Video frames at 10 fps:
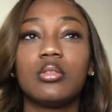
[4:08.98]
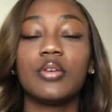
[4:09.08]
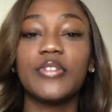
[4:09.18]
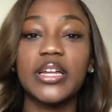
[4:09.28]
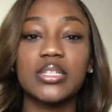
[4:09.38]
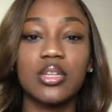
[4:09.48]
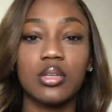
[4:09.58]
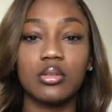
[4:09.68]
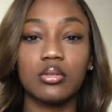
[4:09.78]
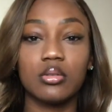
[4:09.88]
the flight
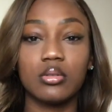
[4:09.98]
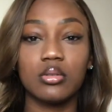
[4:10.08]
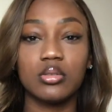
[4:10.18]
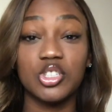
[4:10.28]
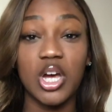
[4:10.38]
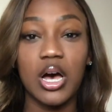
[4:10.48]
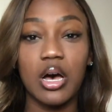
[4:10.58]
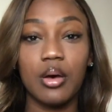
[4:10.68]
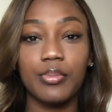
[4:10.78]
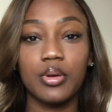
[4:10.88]
attendant
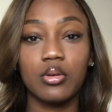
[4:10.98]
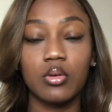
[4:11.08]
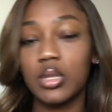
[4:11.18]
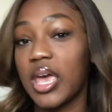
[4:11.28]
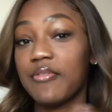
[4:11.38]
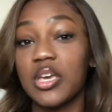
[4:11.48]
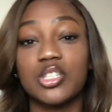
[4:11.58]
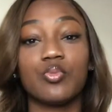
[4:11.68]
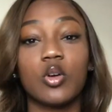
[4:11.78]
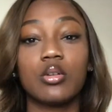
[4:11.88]
job, or the
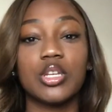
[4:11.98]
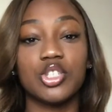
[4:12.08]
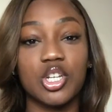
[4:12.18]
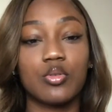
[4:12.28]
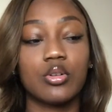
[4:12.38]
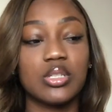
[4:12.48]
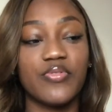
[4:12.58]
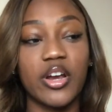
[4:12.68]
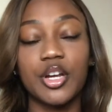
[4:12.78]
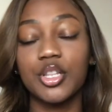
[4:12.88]
aviation world in general, is
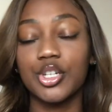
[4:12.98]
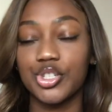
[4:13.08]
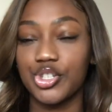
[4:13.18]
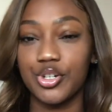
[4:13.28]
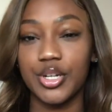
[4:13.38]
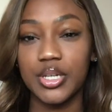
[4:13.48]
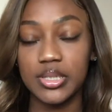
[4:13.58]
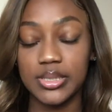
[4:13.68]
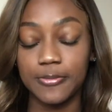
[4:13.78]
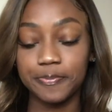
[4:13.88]
very
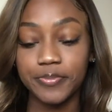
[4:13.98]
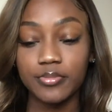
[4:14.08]
luxurious.